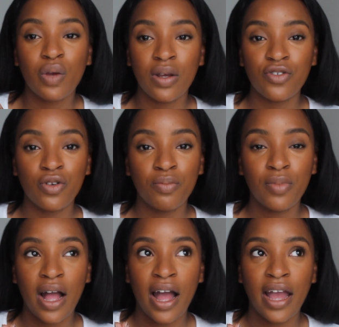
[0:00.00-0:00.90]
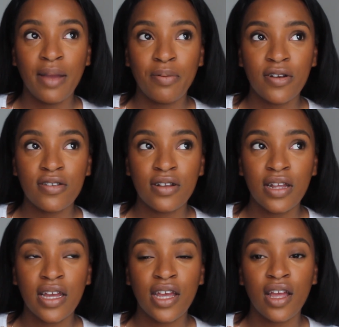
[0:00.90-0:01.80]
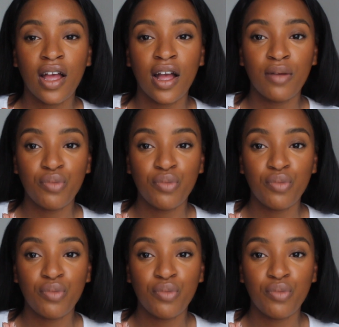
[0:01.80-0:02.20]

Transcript: which I personally